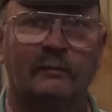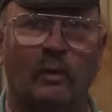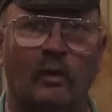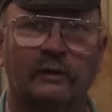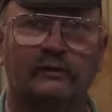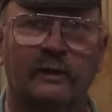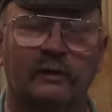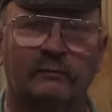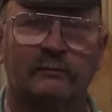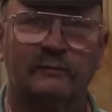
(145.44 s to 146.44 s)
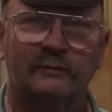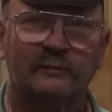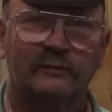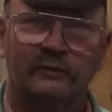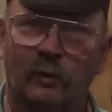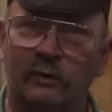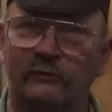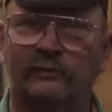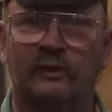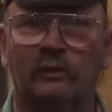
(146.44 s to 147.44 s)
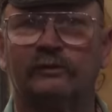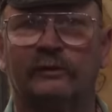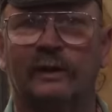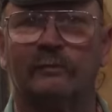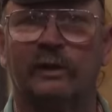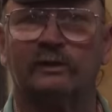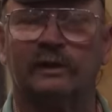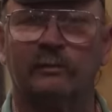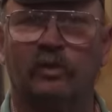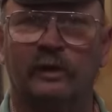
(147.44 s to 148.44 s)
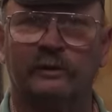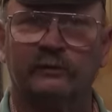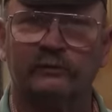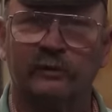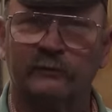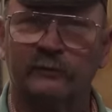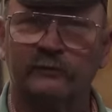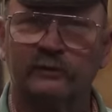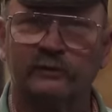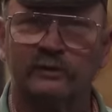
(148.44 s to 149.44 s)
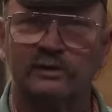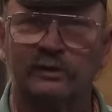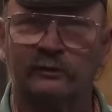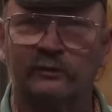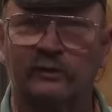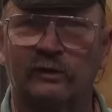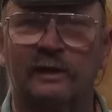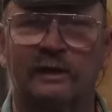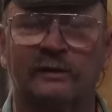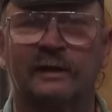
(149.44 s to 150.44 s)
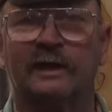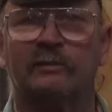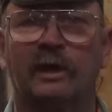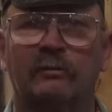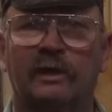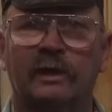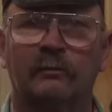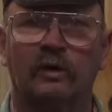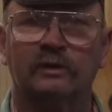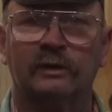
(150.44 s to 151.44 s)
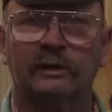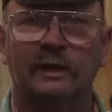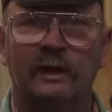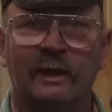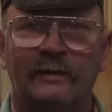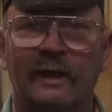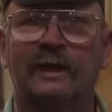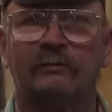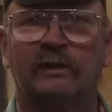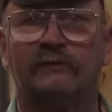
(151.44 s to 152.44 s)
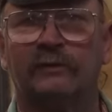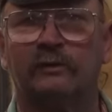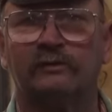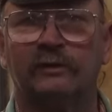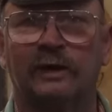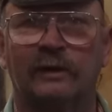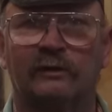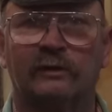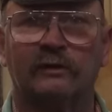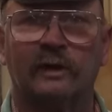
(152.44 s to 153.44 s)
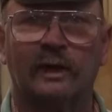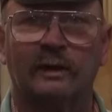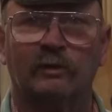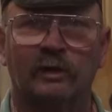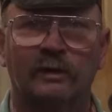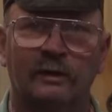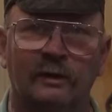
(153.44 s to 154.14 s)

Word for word: But once they're sort of close to that melting point, the surfaces are just starting to think about being molten. They can be fused together under the hammer.